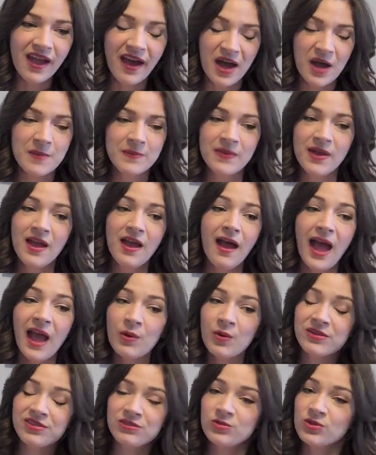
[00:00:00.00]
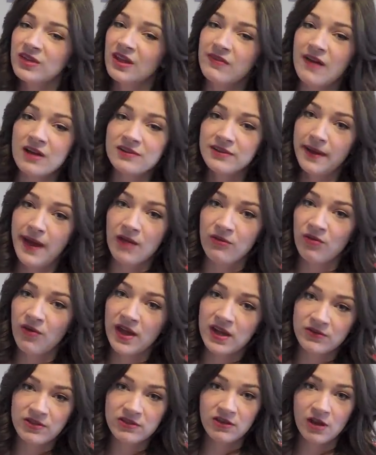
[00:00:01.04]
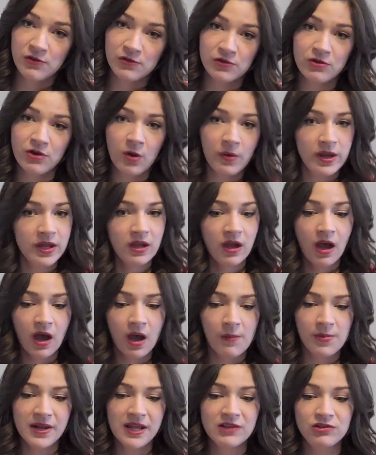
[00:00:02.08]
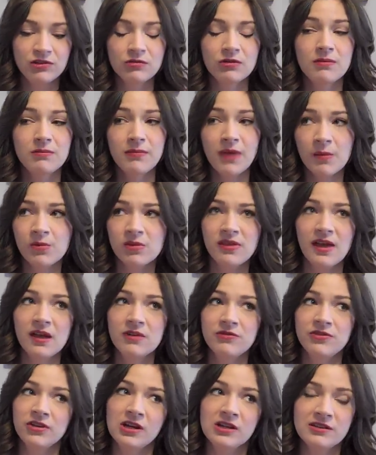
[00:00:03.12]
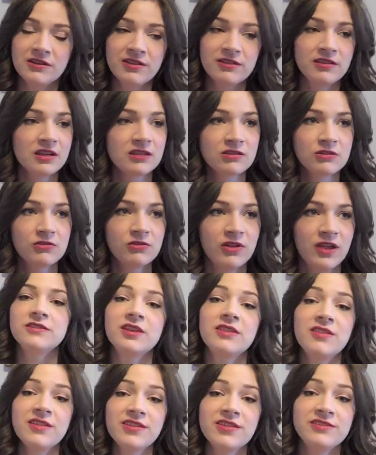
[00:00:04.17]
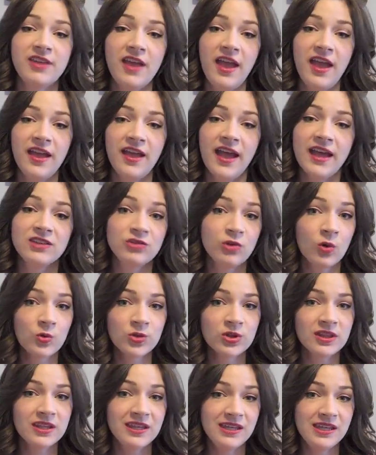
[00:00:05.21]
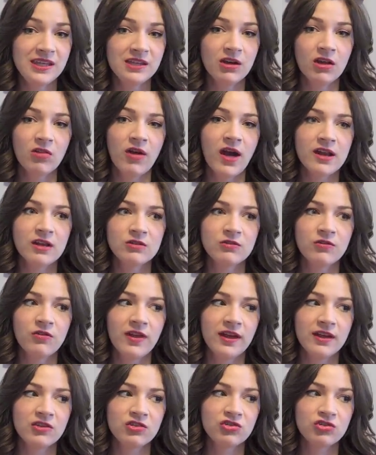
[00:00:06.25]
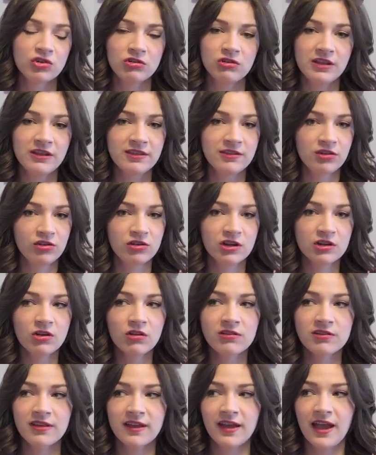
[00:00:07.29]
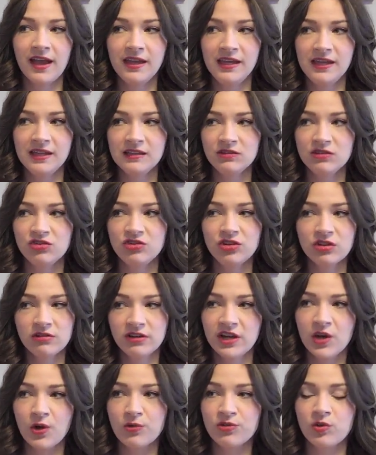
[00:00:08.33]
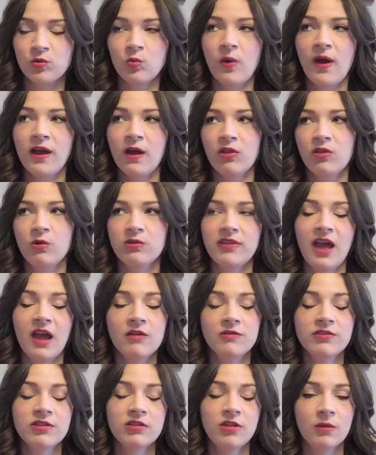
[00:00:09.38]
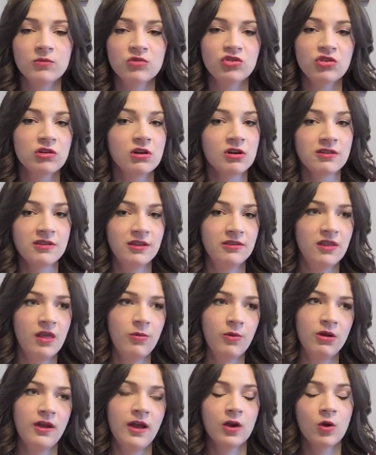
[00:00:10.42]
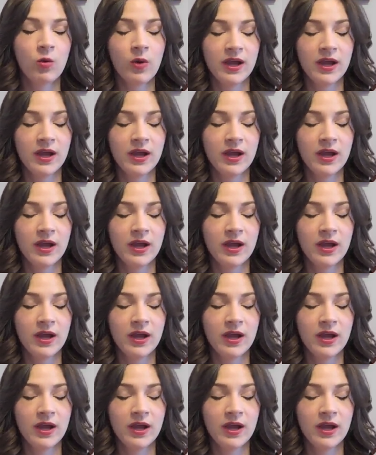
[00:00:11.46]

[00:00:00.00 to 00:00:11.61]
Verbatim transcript: I wasn't really allowed to have a lot of stuff growing up, and I do remember that very distinctively. To this day, I don't really eat a lot of like sugary cereals. Like, I eat Cheerios, and while those have some sugars and then they're not